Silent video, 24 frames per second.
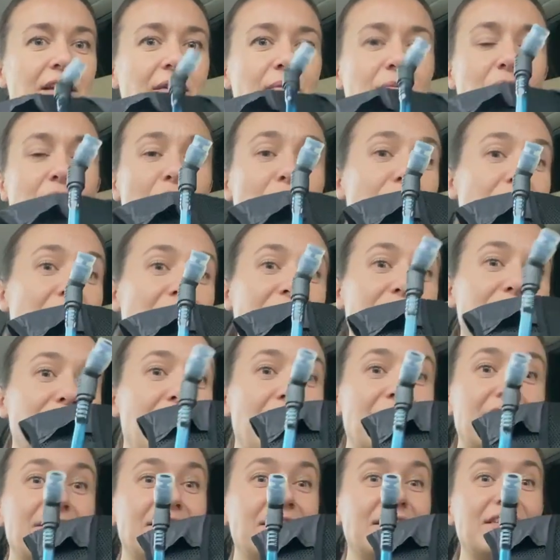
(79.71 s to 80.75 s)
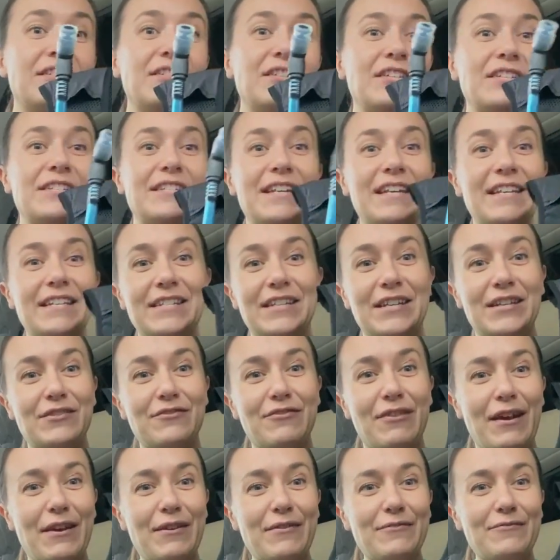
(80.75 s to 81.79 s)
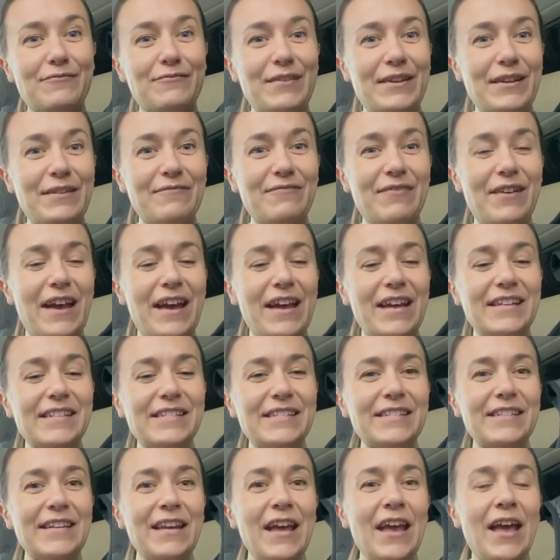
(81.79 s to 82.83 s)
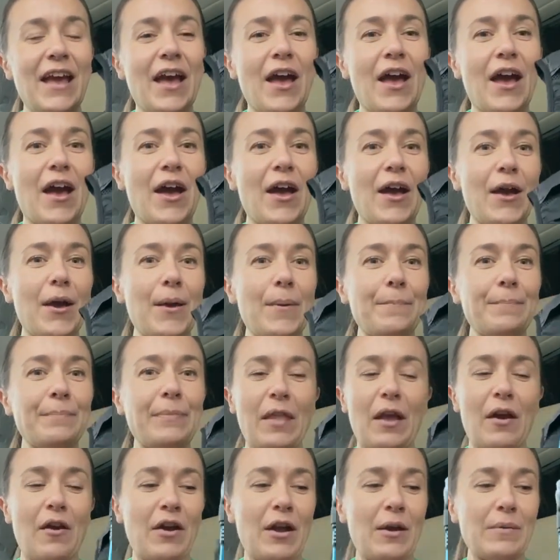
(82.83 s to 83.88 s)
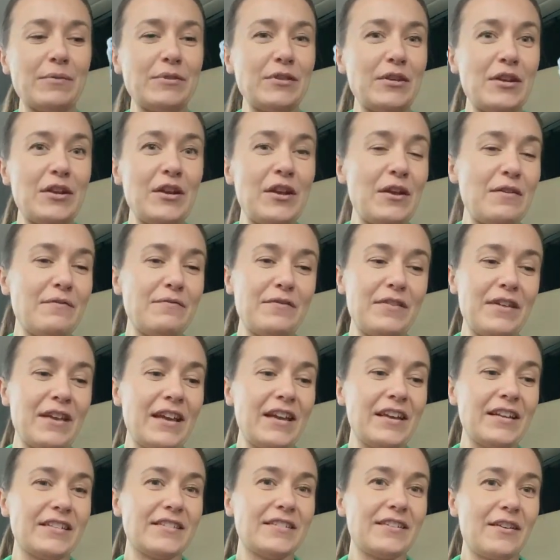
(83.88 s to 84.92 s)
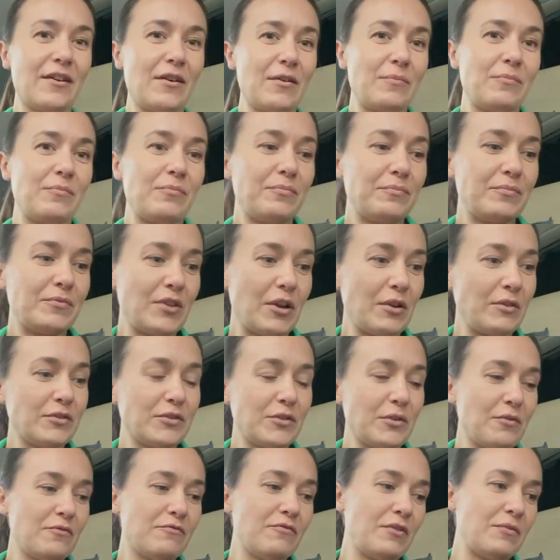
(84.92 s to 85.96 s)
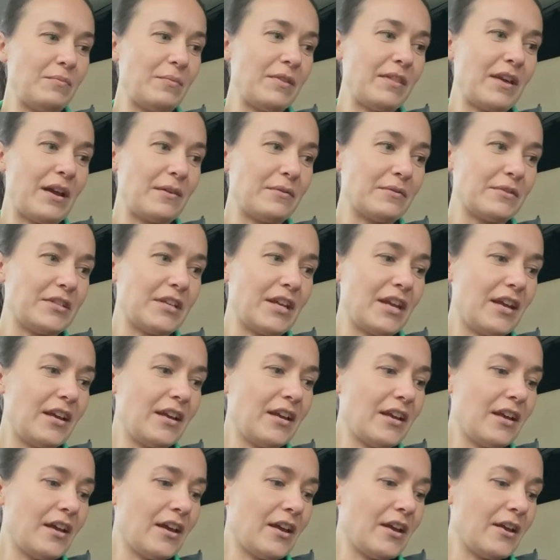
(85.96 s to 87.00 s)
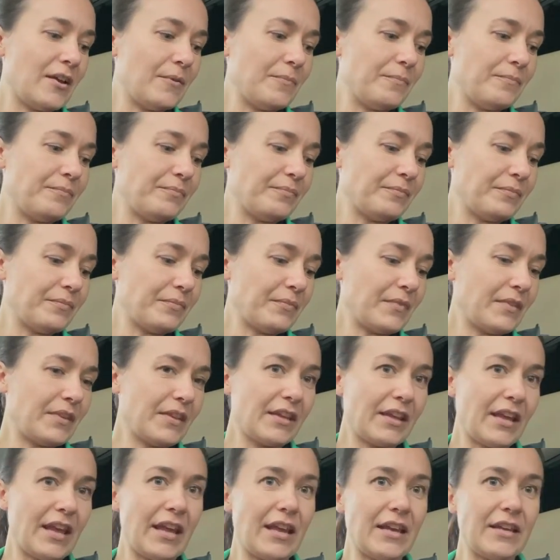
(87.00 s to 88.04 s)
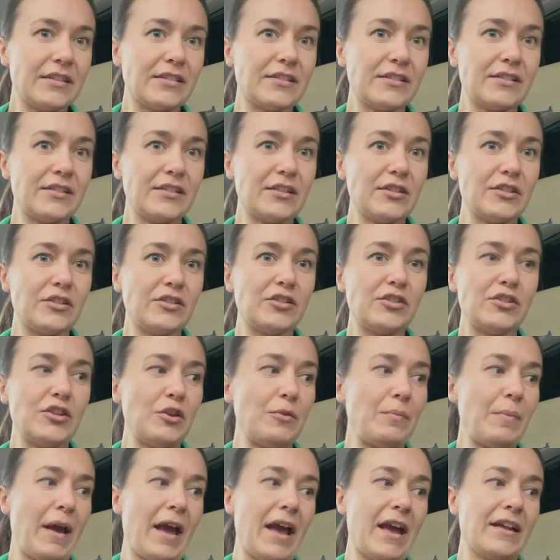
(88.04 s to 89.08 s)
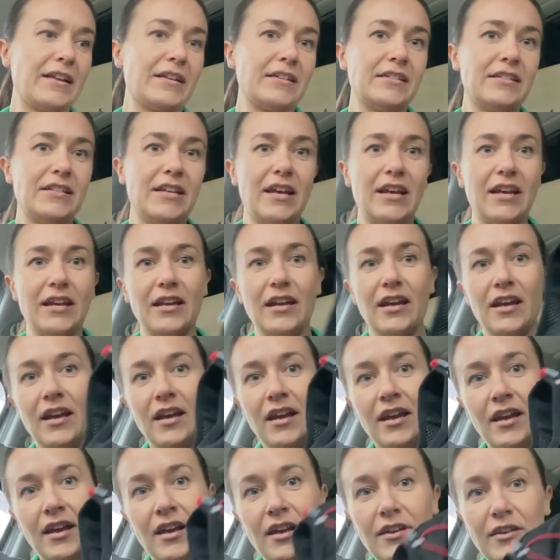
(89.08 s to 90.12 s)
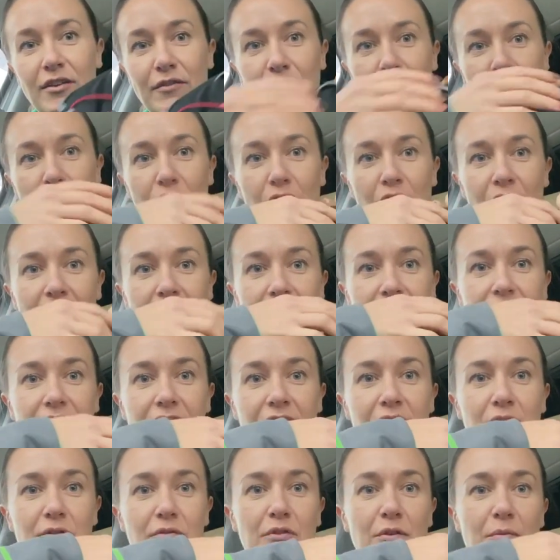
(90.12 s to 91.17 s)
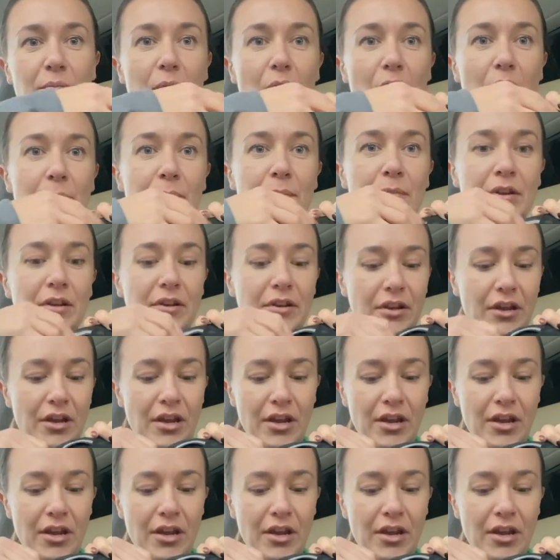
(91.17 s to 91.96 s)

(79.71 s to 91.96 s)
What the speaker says: not race vest, it just is a trail running vest. I absolutely love this. I don't do a run without it. It's super handy. You've got like the little compartment